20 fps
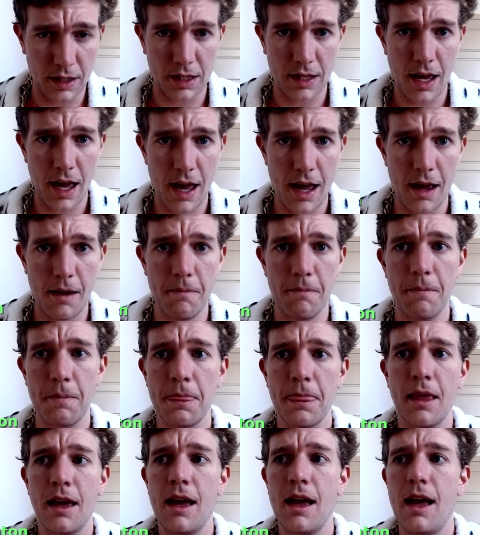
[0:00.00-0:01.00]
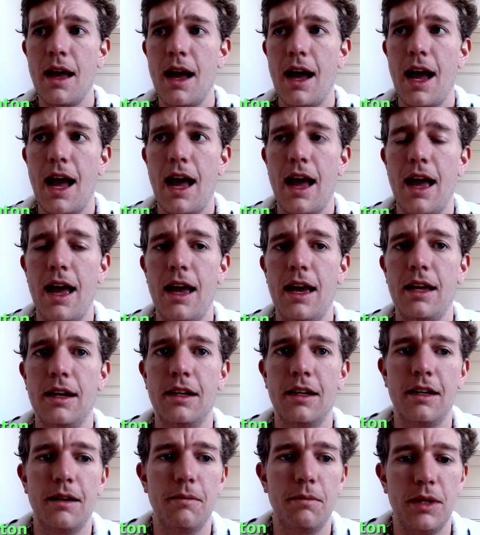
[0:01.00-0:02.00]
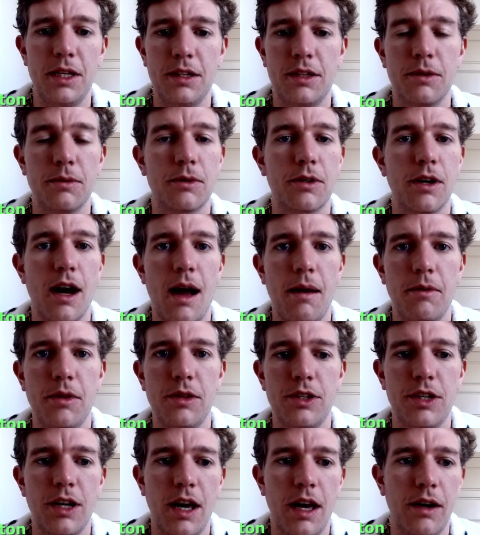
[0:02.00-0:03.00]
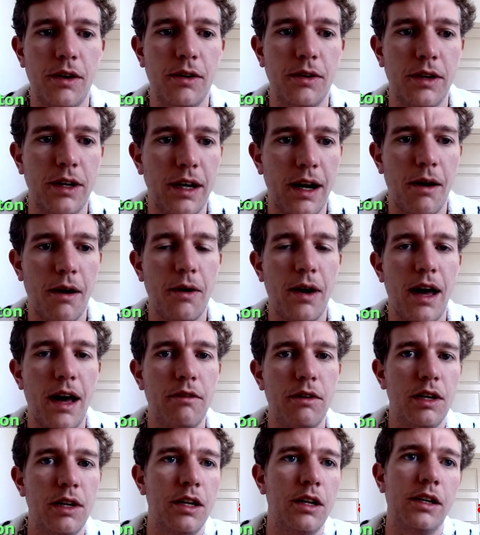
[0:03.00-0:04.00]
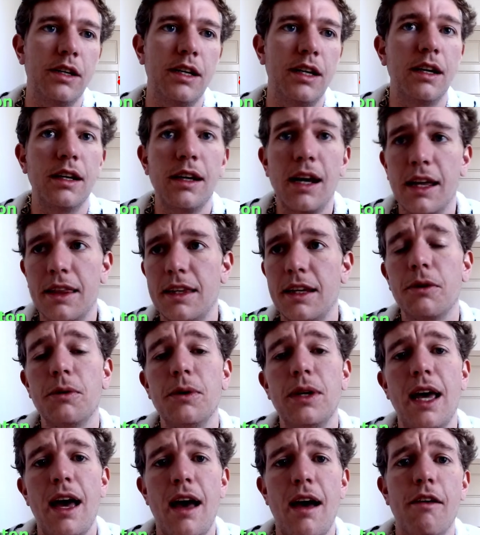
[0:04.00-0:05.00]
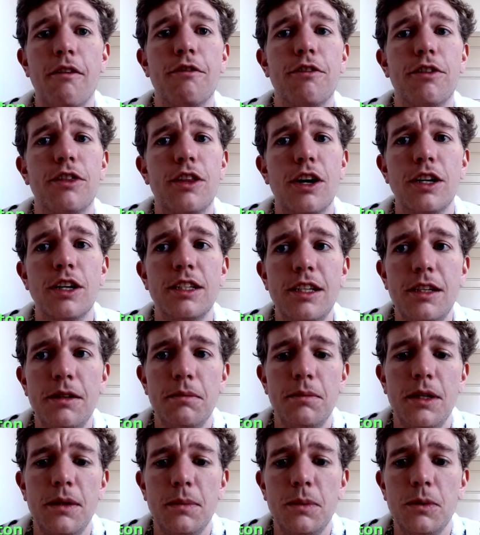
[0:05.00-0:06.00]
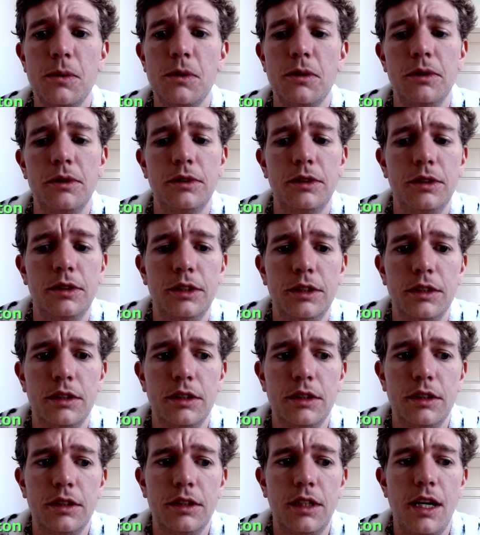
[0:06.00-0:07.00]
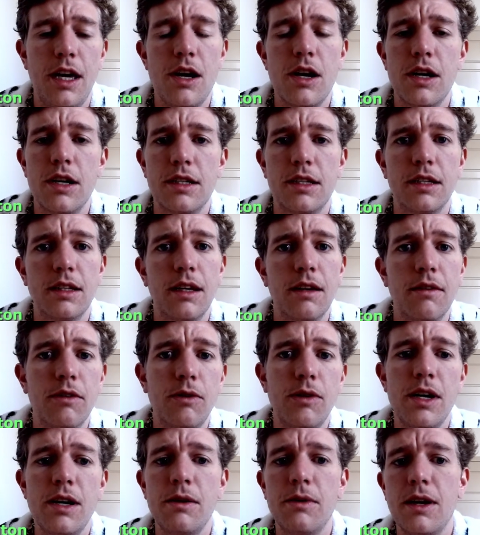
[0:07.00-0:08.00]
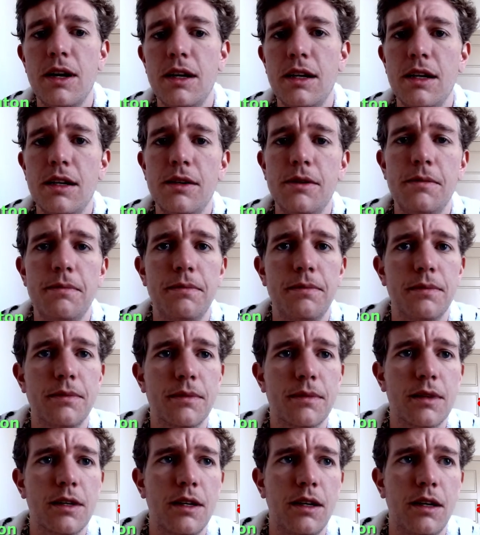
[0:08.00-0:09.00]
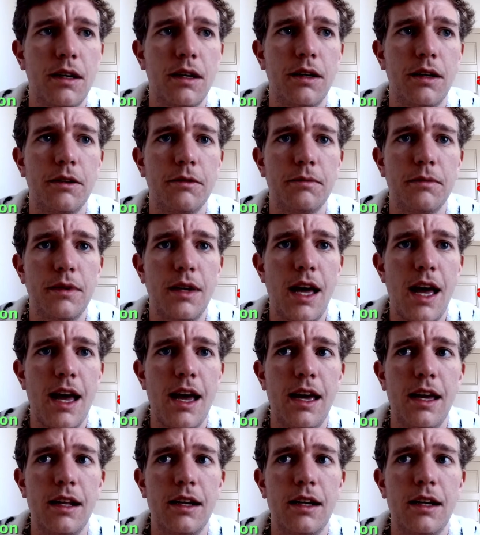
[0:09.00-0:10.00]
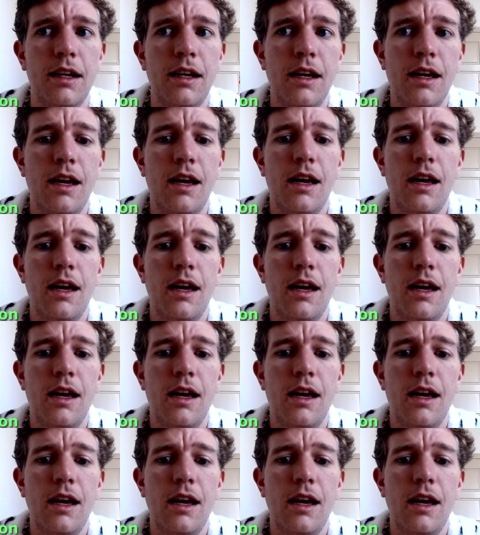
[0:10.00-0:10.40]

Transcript: the same and be subscribed to the channel and I will have you entered in. I think we have 13 people entered into the giveaway right now. Um, and